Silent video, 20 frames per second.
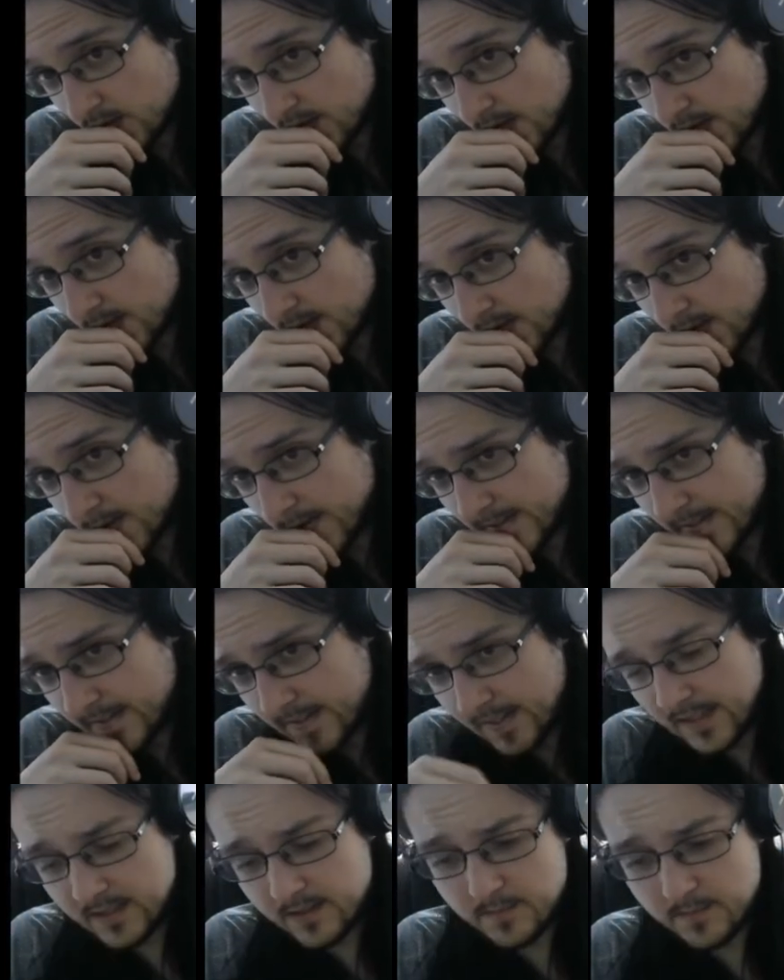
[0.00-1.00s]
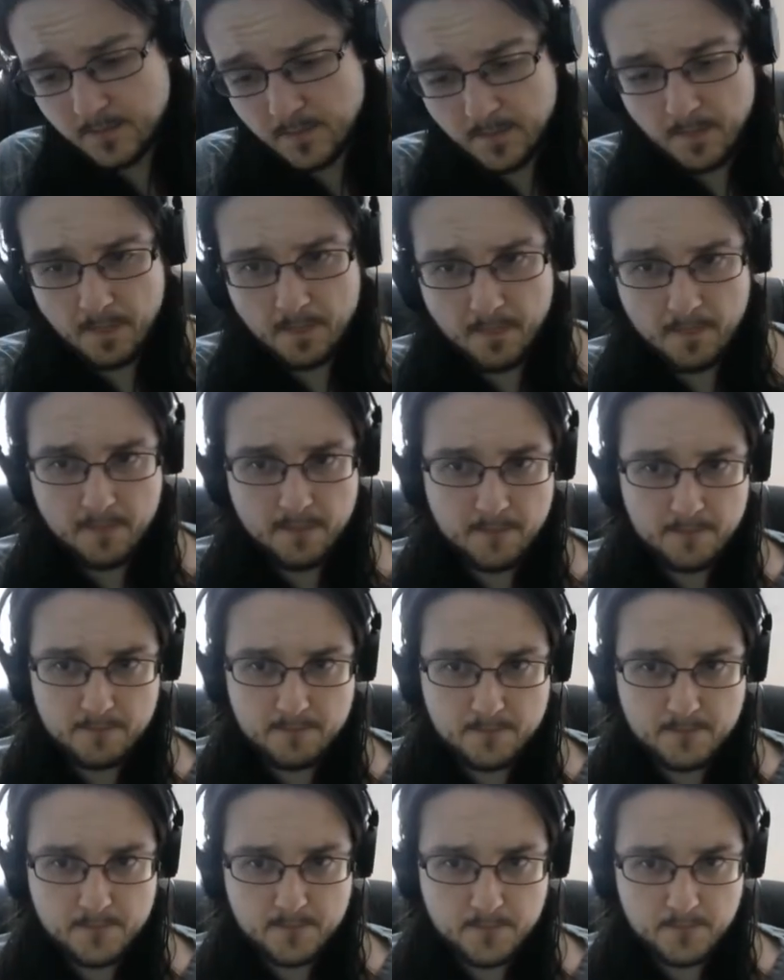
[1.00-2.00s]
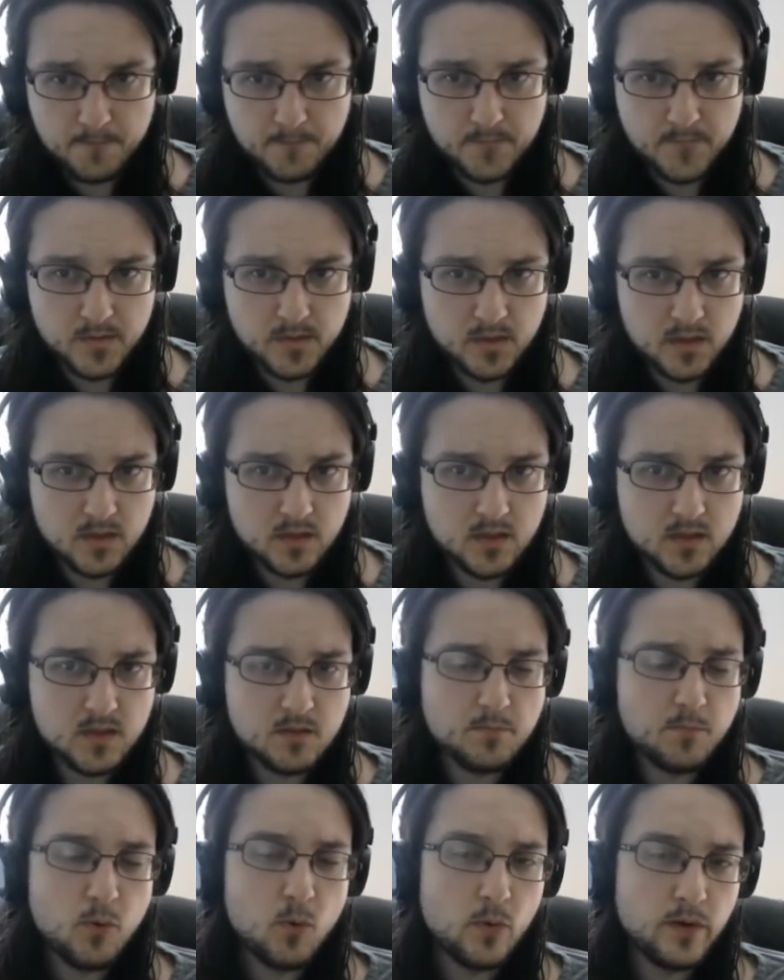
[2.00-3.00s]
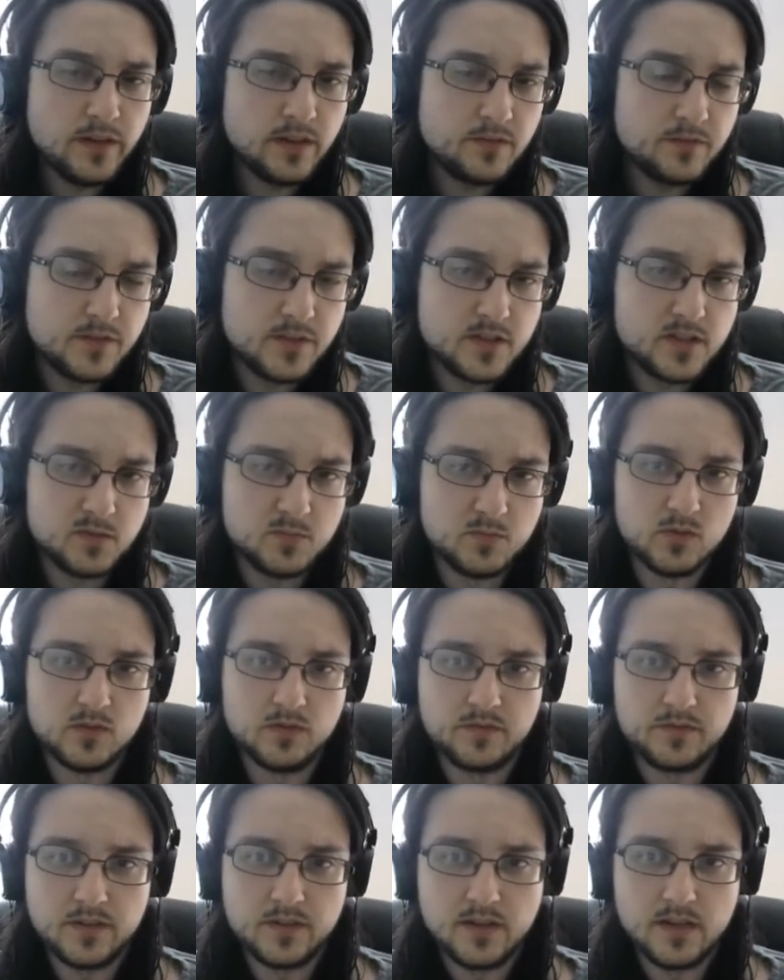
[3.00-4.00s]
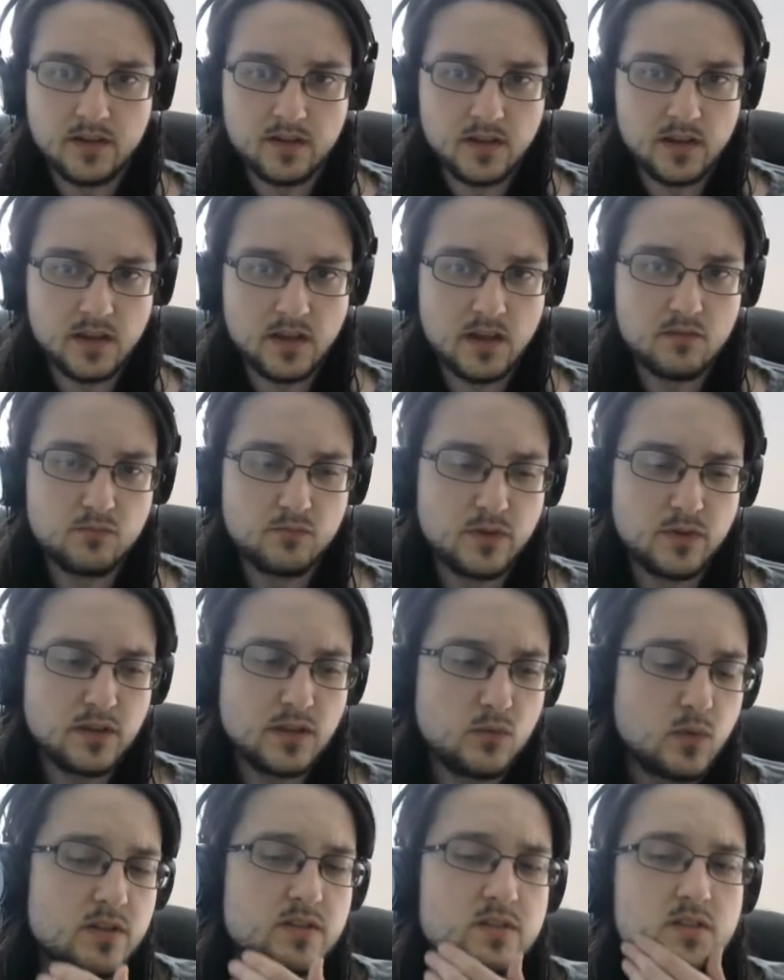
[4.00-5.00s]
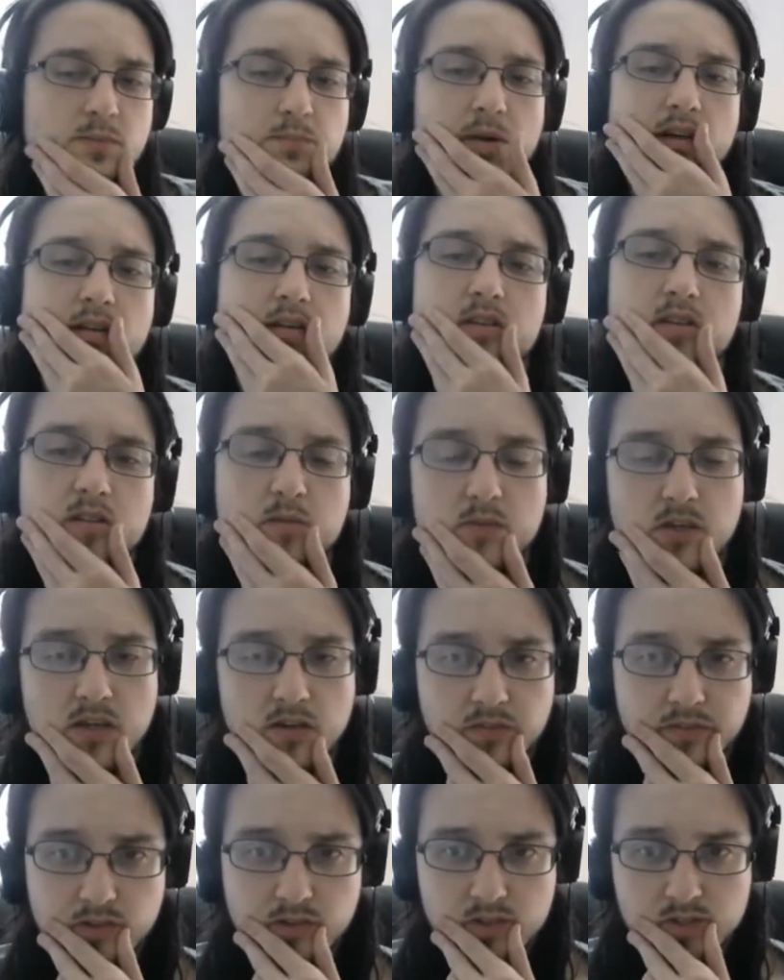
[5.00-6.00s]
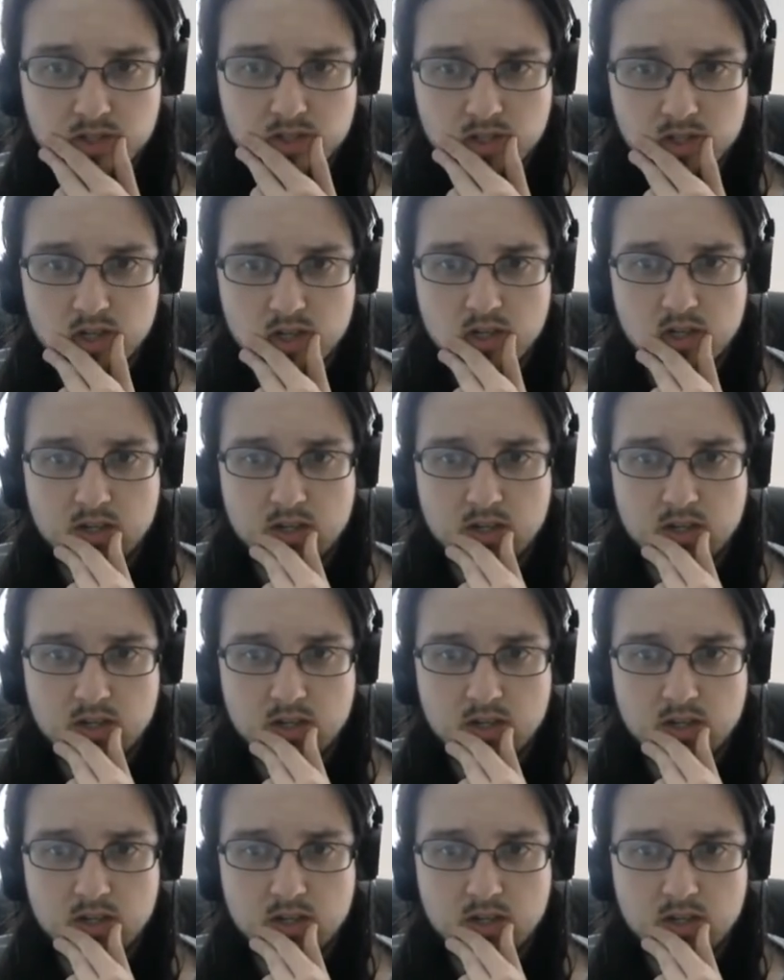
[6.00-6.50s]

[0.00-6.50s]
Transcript: And the point of this move, it really wasn't apparent to me at first.